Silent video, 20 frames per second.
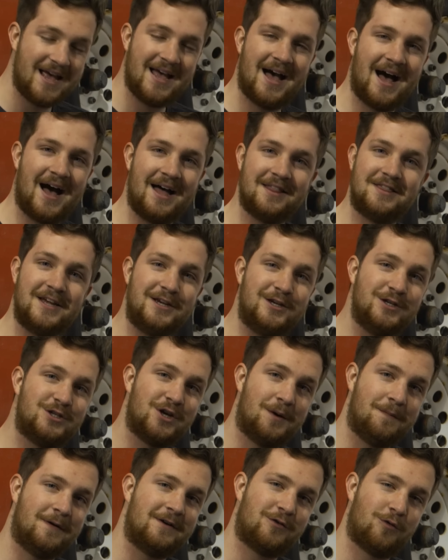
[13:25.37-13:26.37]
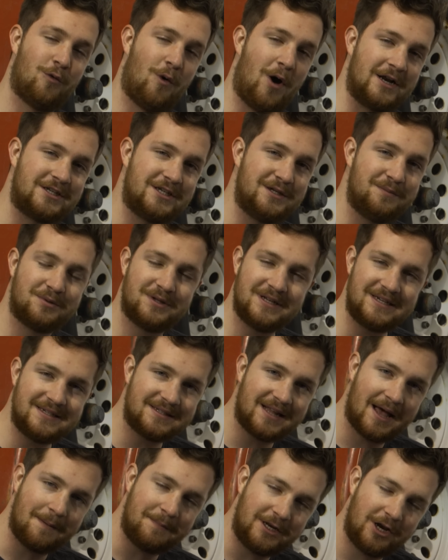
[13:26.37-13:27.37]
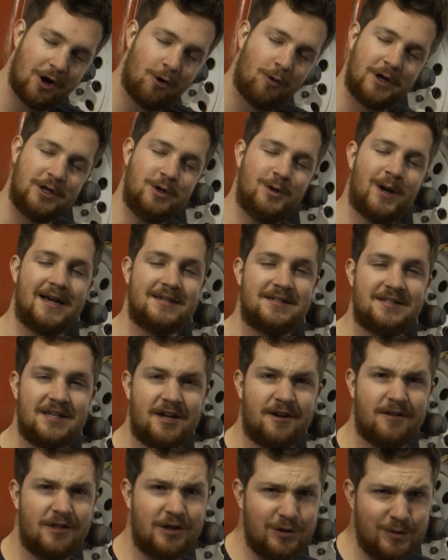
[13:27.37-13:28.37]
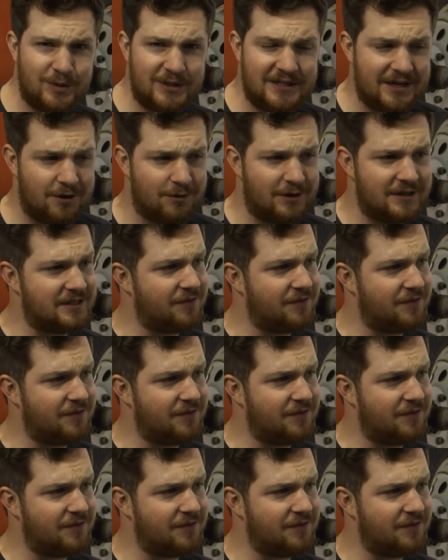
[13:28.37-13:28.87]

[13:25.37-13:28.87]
Thank you so much for watching. Please let me know what you guys think of the new series.